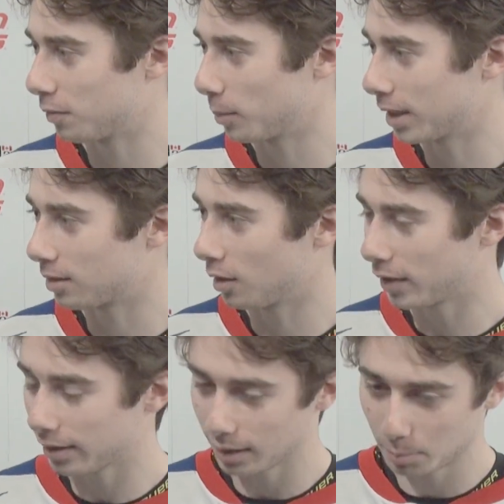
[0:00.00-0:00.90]
for
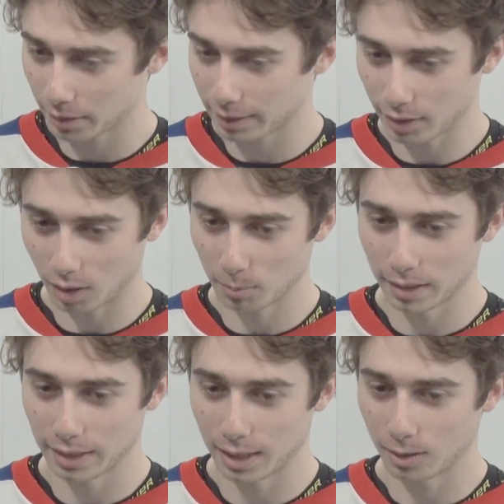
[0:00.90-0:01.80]
myself. I think I'm pretty
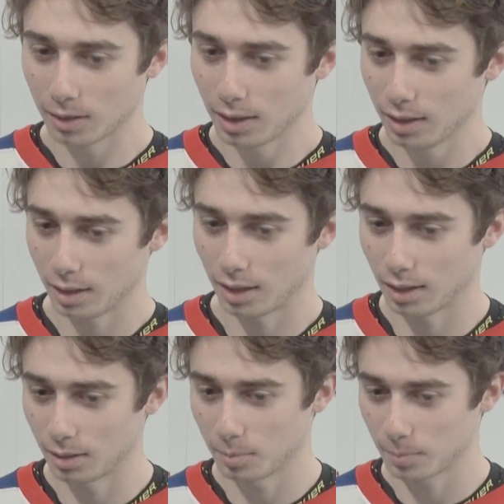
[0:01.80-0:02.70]
calm right now.
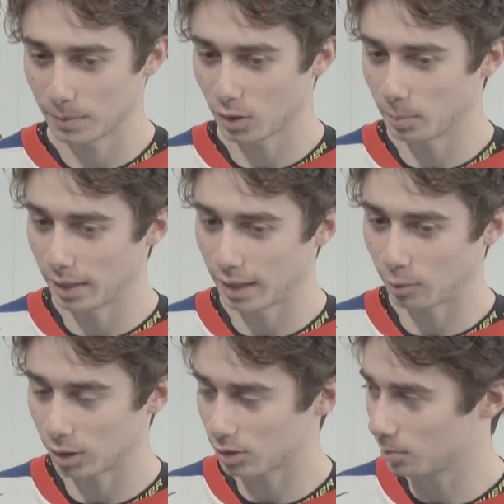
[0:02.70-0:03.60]
Go
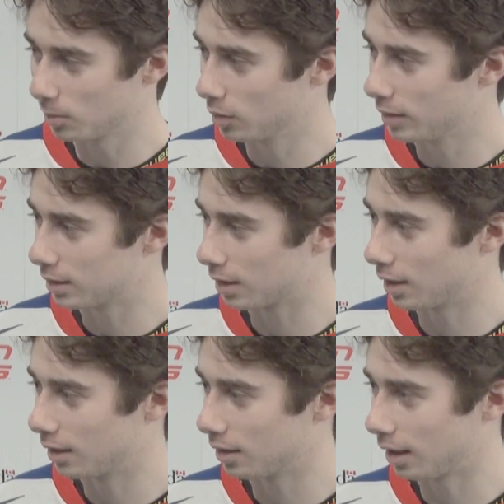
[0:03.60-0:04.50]
back, watch some movies, and
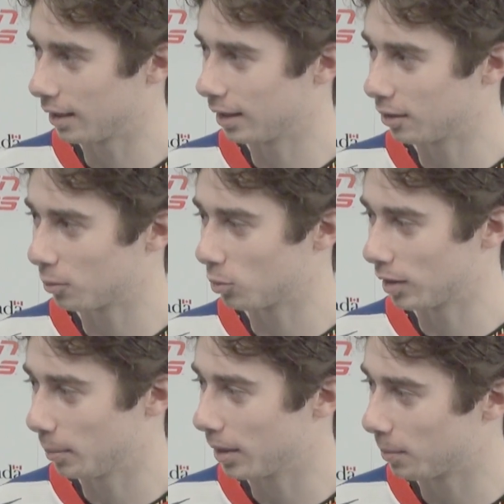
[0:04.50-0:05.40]
then I think we'll
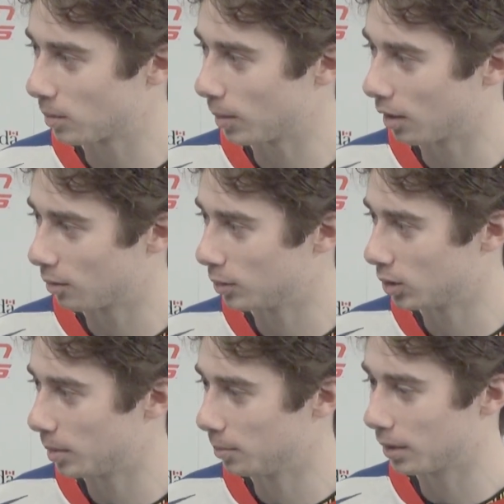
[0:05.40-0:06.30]
ramp it up tomorrow. We
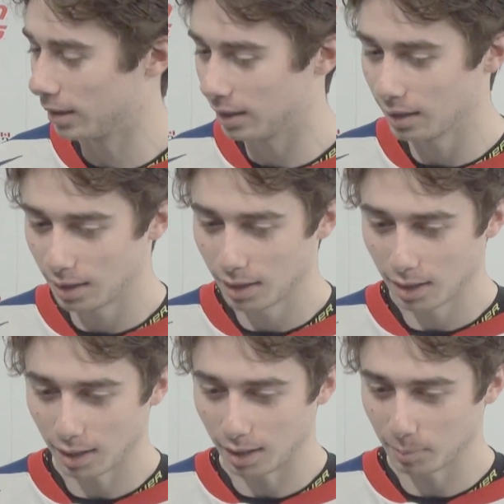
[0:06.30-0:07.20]
should be pretty
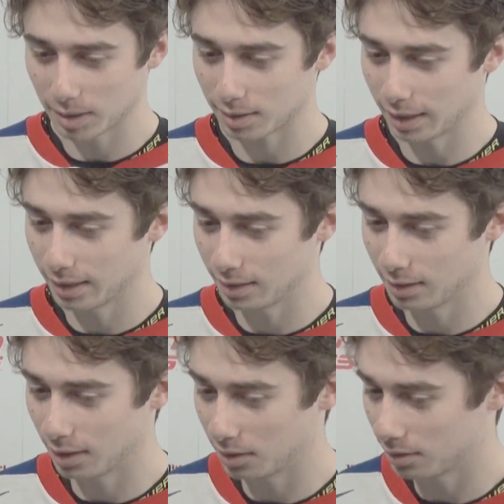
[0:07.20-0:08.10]
excited.
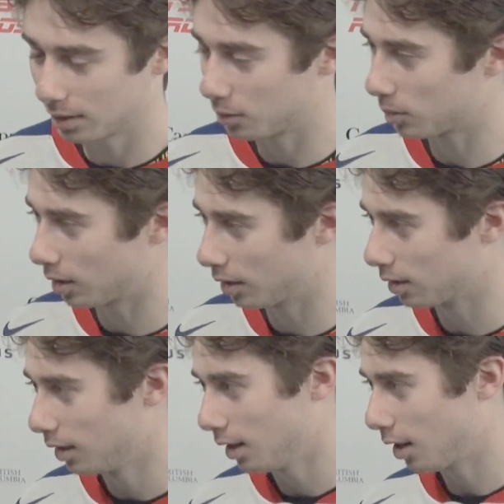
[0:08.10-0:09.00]
This was
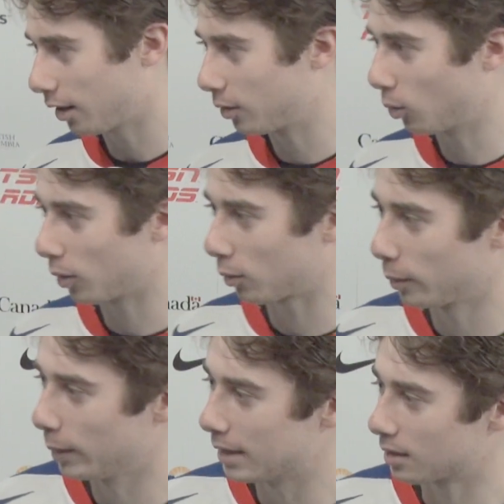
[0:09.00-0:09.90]
our goal
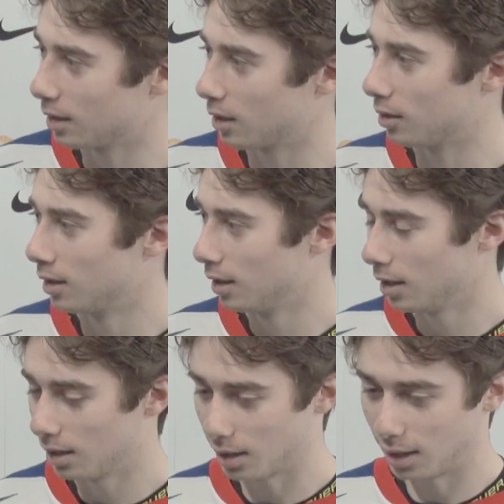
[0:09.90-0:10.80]
3 weeks ago,
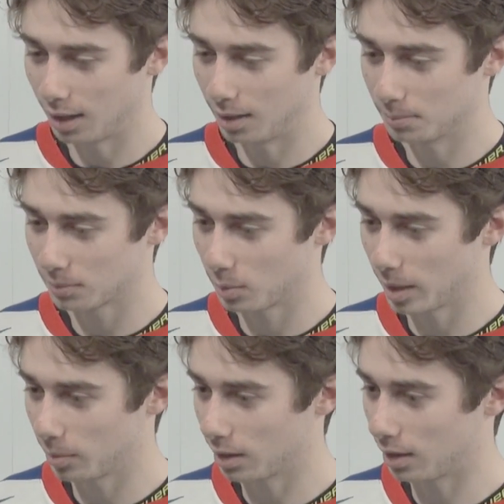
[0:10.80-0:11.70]
to
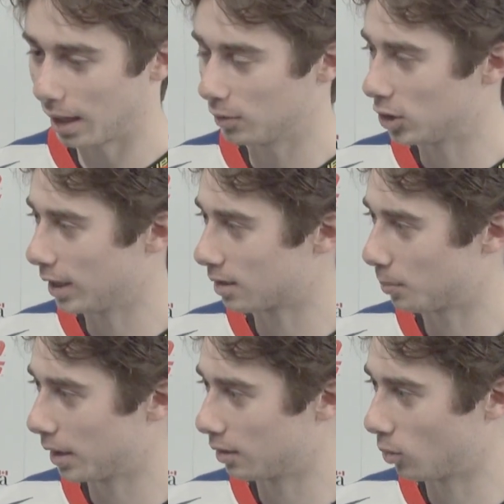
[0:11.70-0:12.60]
be able to have a chance
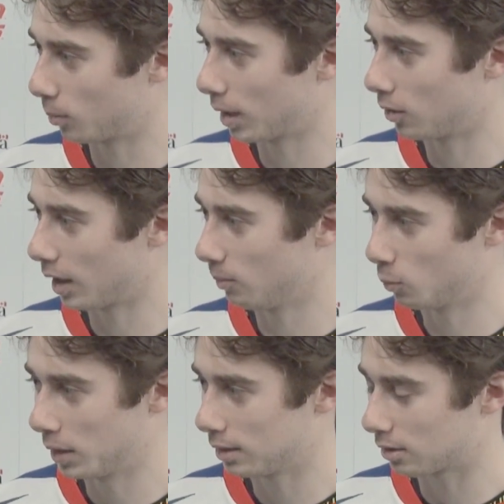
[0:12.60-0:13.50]
to play in the gold medal game
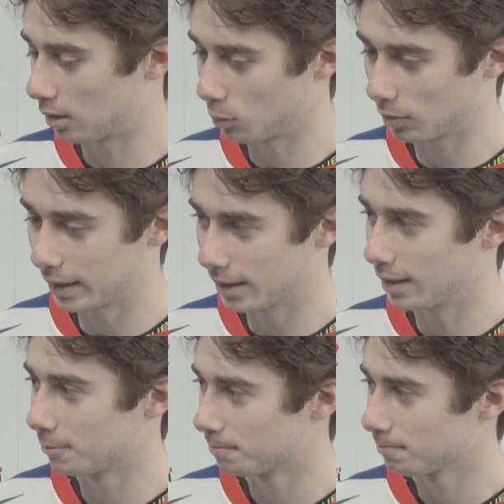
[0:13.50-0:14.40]
and win it, so we're right
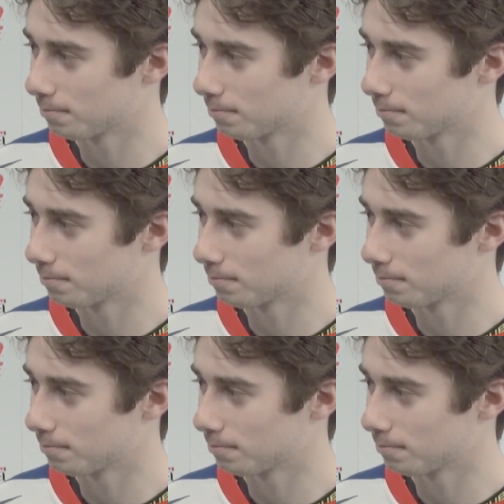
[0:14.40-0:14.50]
there.